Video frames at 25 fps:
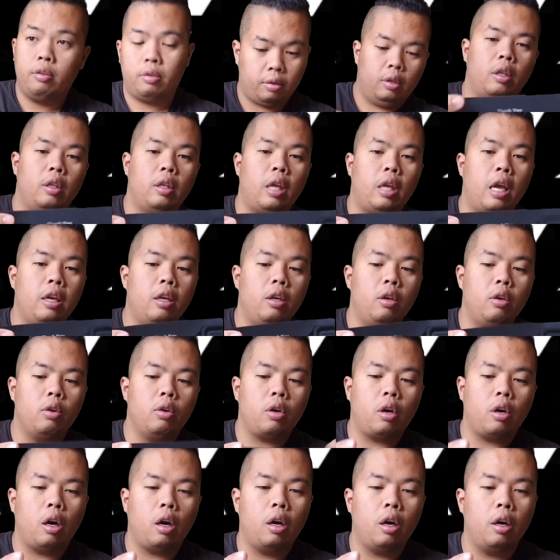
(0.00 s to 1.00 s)
Thank you
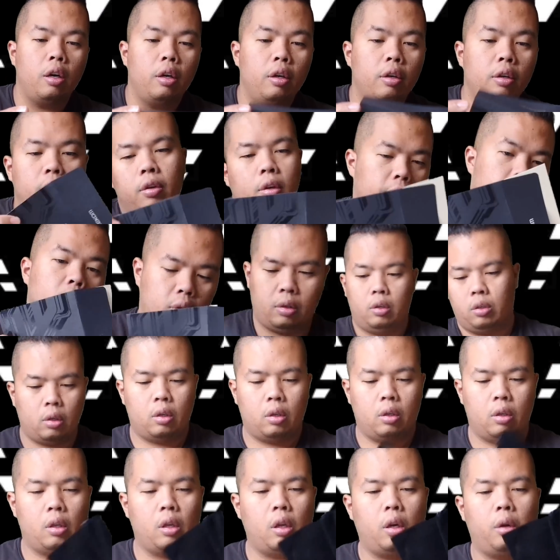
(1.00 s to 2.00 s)
card,
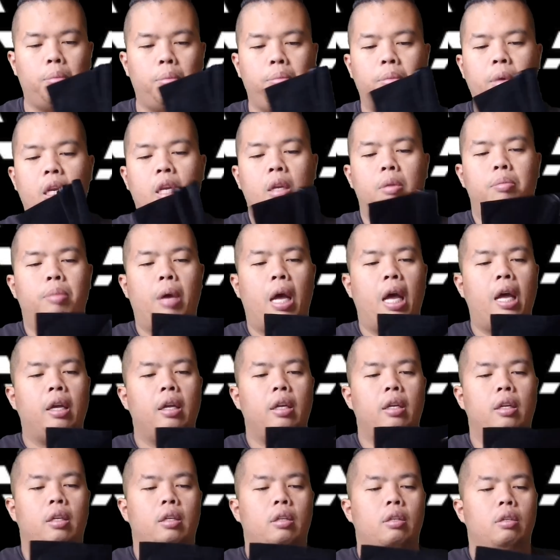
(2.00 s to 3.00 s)
little mini
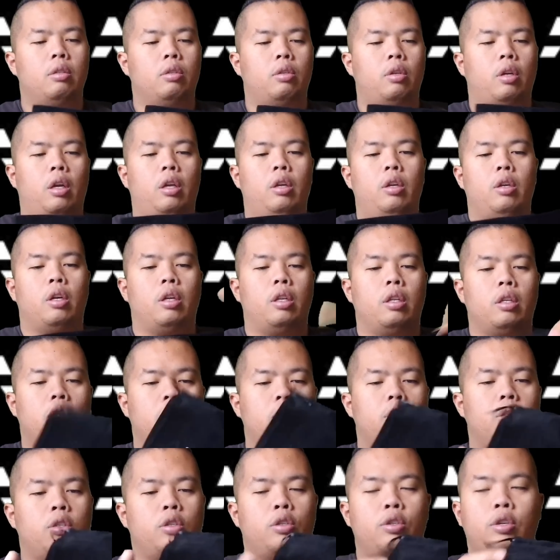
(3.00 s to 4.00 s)
bag so you can
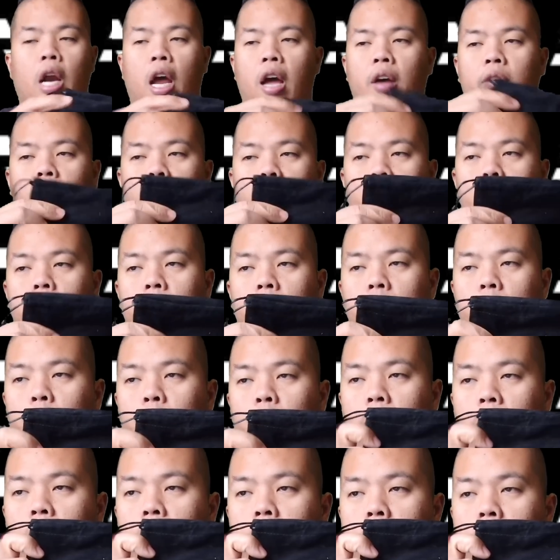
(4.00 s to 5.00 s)
travel
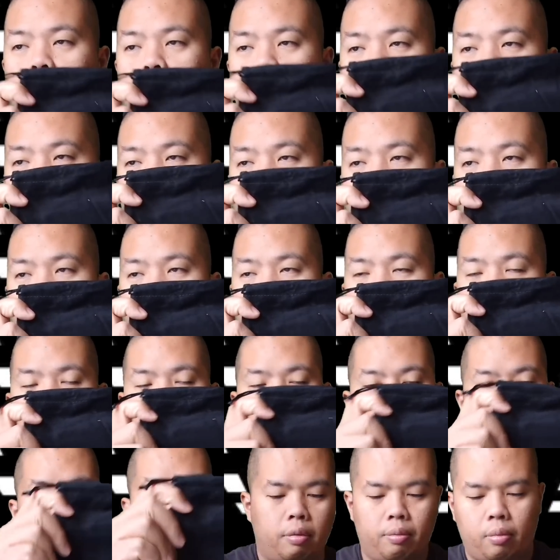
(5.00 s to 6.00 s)
with the uh,
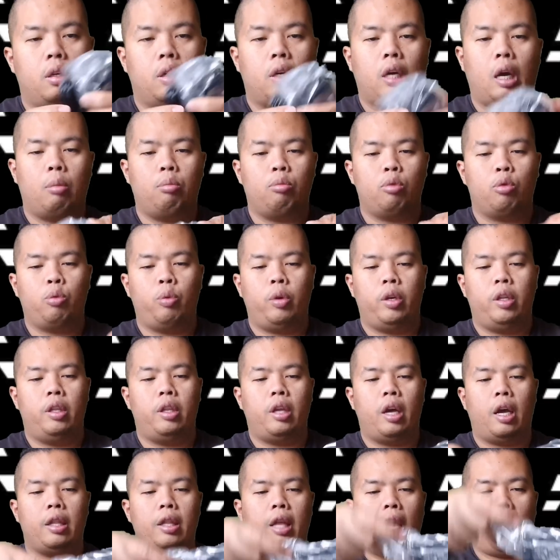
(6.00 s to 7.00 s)
PC. Comes with the
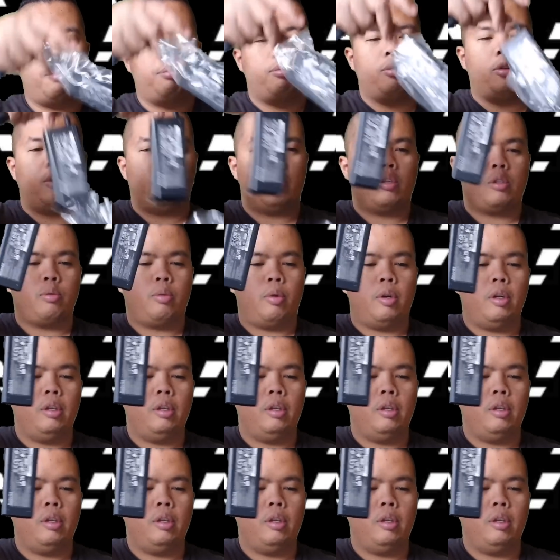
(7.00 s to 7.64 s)
adapter as well.